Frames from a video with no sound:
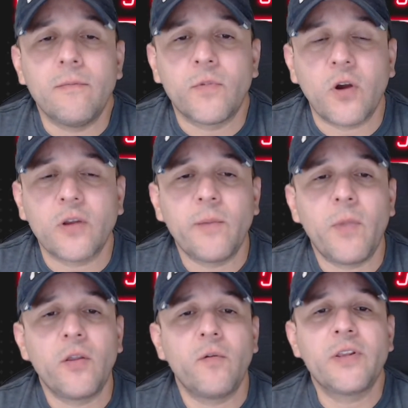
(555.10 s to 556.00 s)
talked
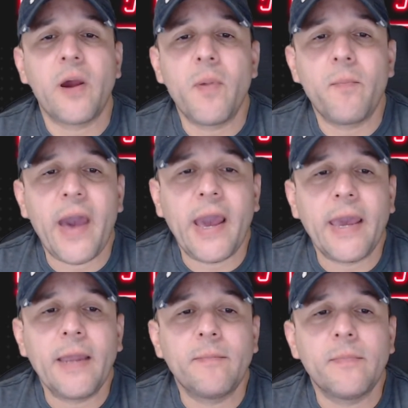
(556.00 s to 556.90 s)
about the retirement
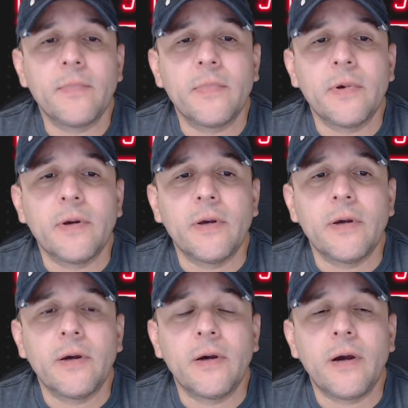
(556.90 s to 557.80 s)
packet,
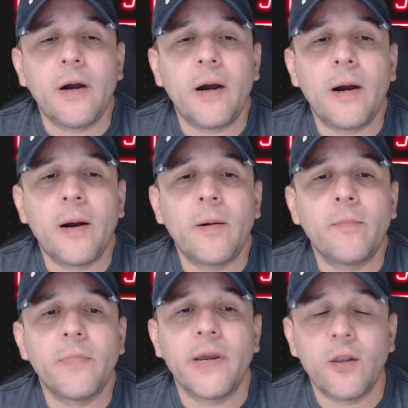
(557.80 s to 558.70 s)

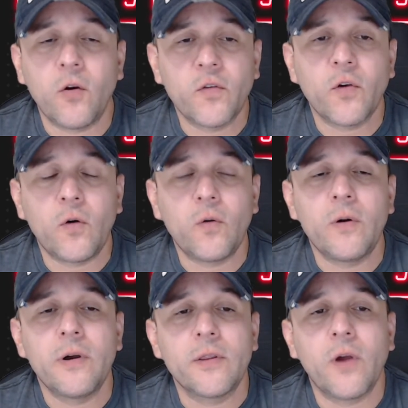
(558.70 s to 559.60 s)
and also
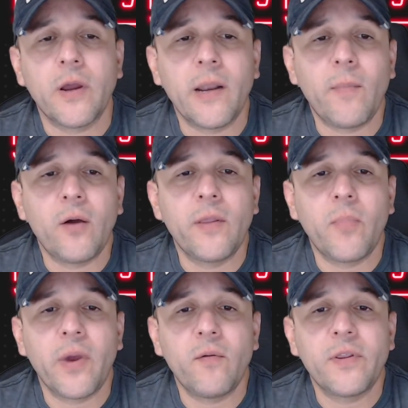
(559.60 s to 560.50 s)
talking about the
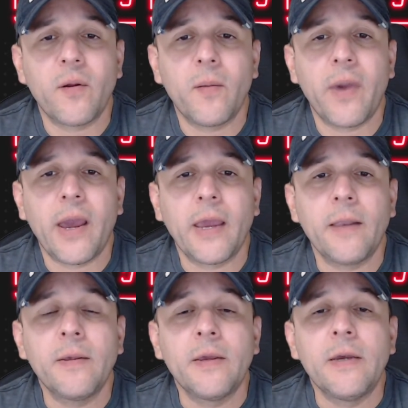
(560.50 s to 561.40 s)
pay retirement
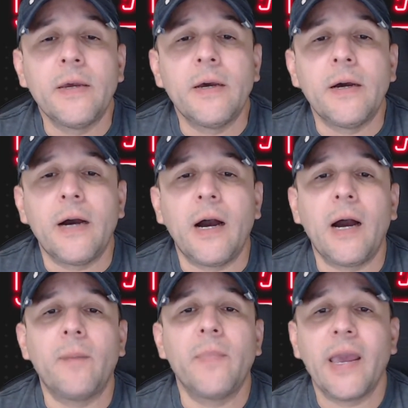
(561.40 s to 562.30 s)
packet.
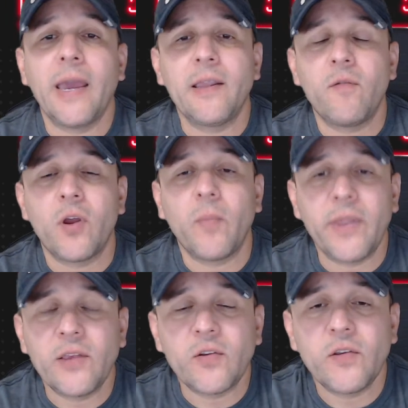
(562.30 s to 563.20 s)
Again, the
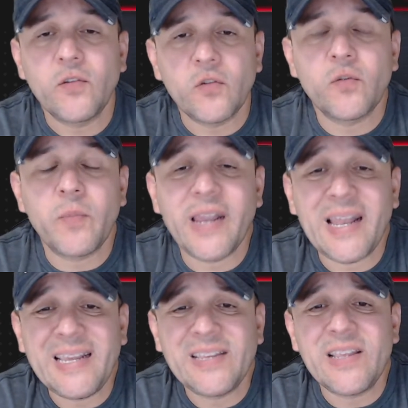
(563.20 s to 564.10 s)
recommendation is to submit
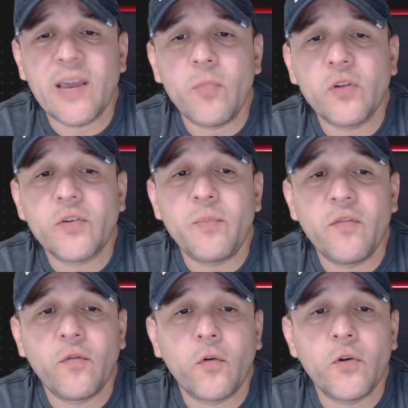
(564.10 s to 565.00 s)
at least 9 months
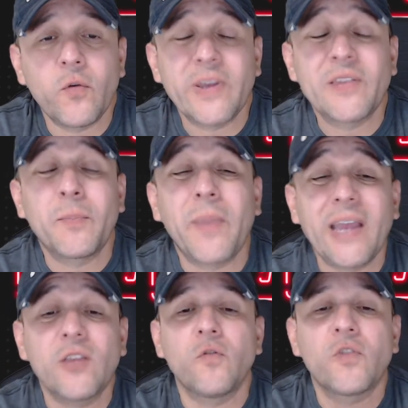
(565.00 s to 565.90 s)
before you
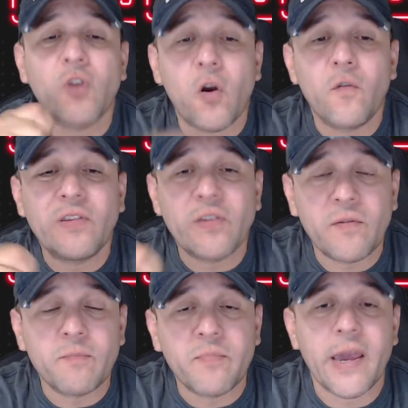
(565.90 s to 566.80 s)
expect to start
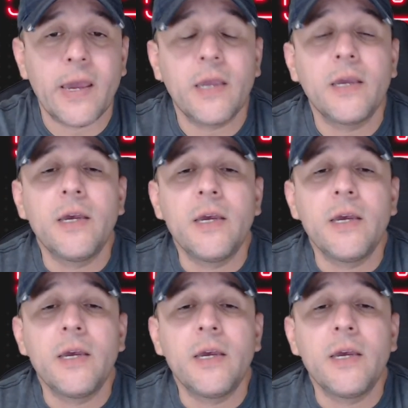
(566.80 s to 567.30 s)
receiving pay.